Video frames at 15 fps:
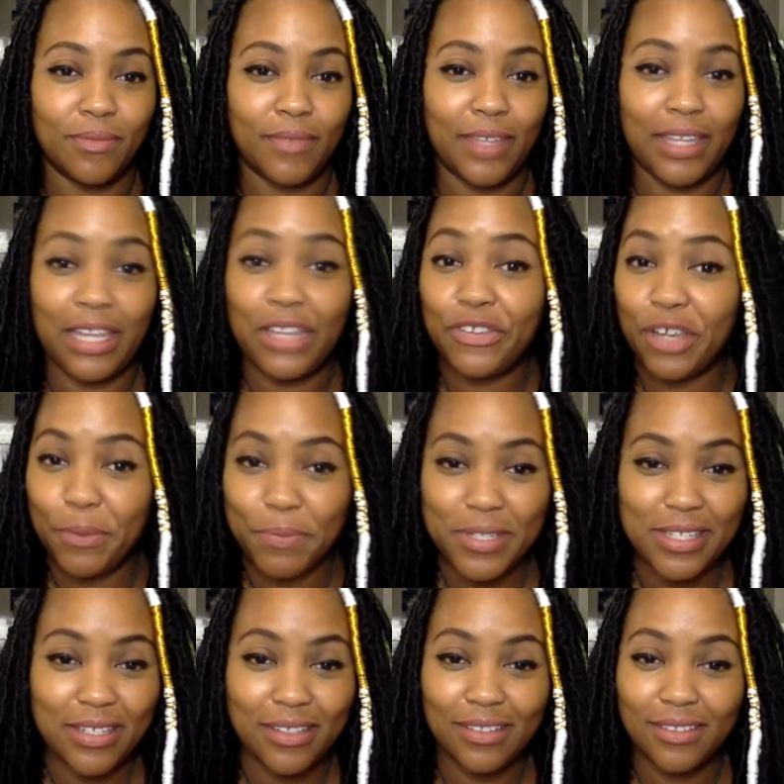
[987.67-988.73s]

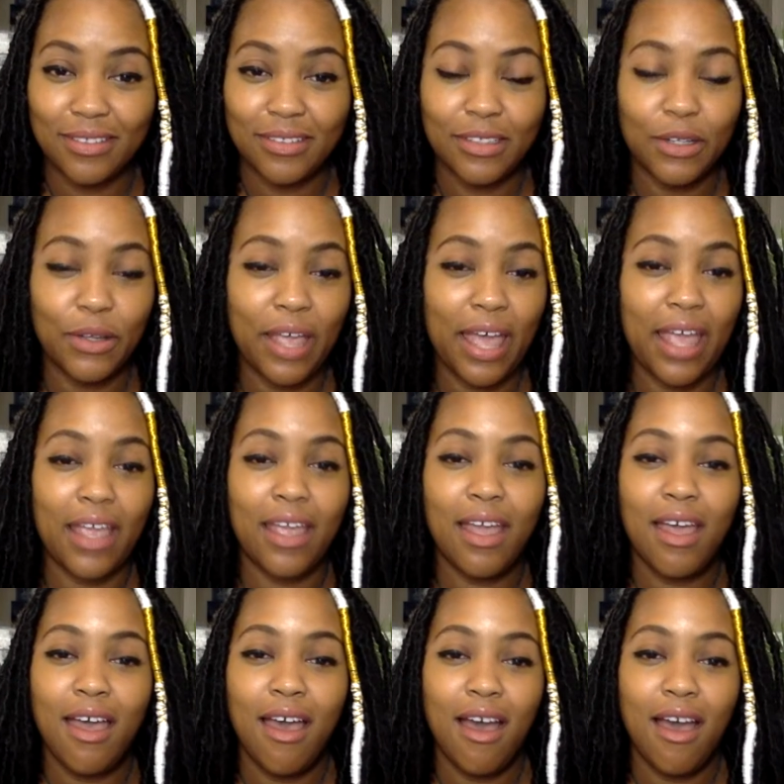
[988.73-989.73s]
Egypt, okay?